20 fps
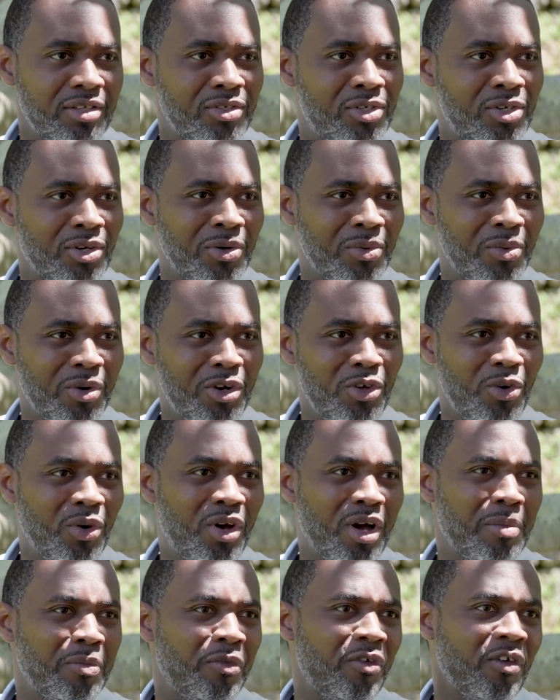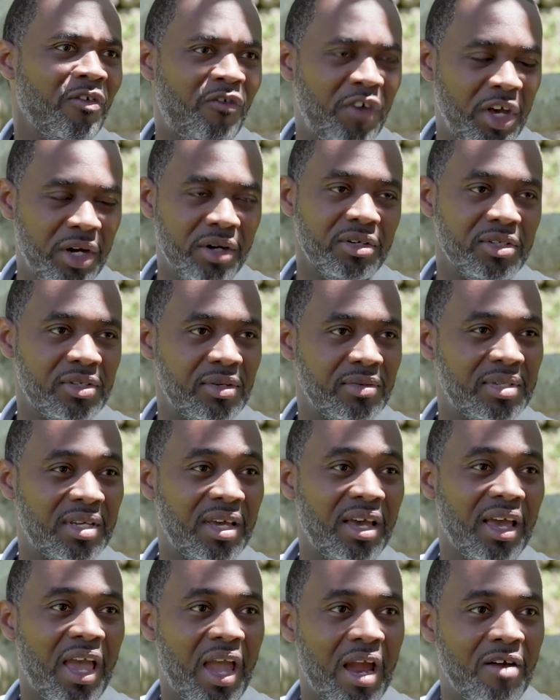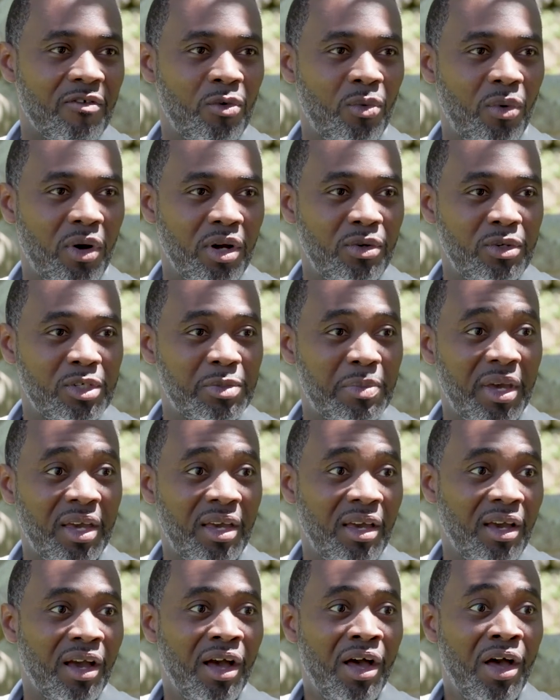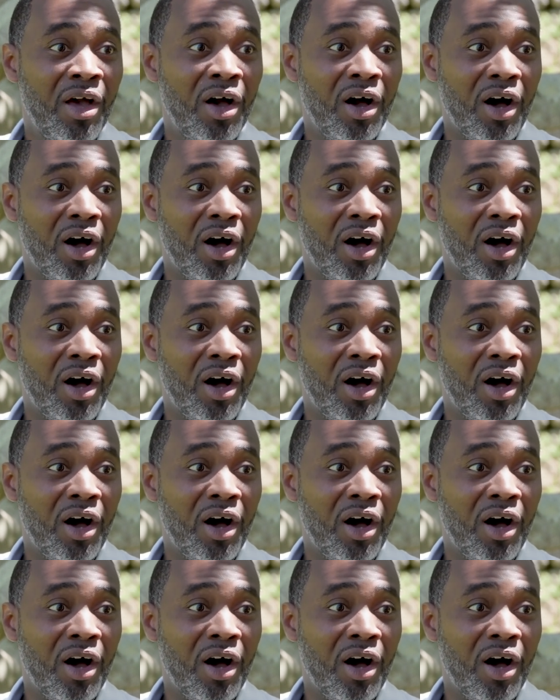And so when you come to the figures of saying everyone who's making